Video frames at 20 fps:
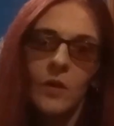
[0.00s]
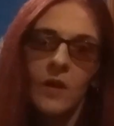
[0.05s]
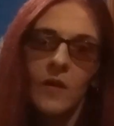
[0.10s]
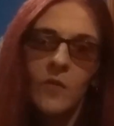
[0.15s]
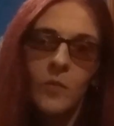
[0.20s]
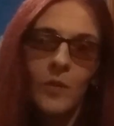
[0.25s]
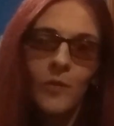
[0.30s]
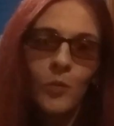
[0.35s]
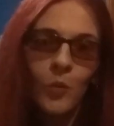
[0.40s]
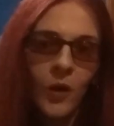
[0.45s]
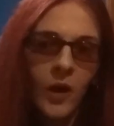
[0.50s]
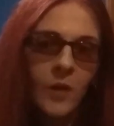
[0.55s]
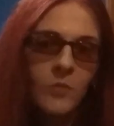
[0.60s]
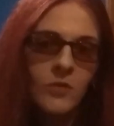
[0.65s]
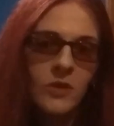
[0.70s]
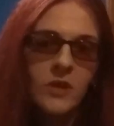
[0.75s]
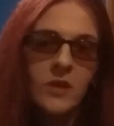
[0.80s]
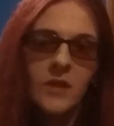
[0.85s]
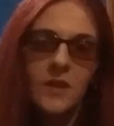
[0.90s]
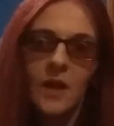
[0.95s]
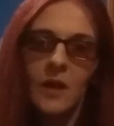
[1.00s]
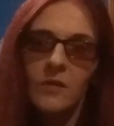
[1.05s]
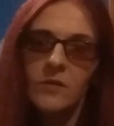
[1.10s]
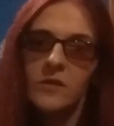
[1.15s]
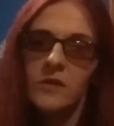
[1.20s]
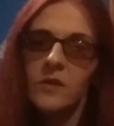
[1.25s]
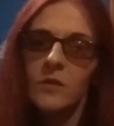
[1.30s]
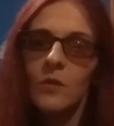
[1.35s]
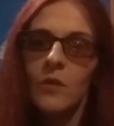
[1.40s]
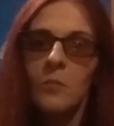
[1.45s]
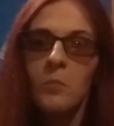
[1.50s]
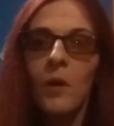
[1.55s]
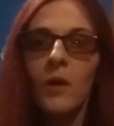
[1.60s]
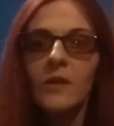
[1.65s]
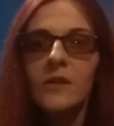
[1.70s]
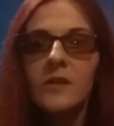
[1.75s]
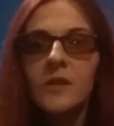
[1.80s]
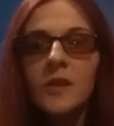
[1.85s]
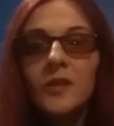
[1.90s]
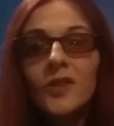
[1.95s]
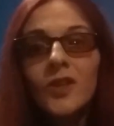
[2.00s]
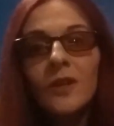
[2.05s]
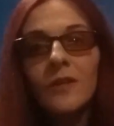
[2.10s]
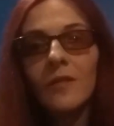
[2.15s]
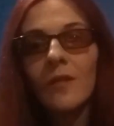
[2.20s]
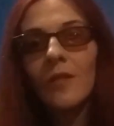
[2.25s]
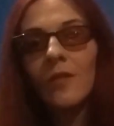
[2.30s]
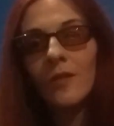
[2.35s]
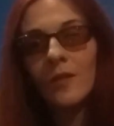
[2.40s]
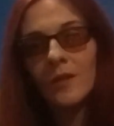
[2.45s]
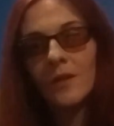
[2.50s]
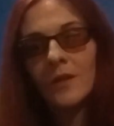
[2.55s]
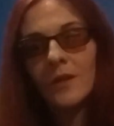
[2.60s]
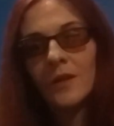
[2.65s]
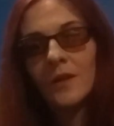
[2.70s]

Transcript: And I suppose what I'm reaching out to are politicians,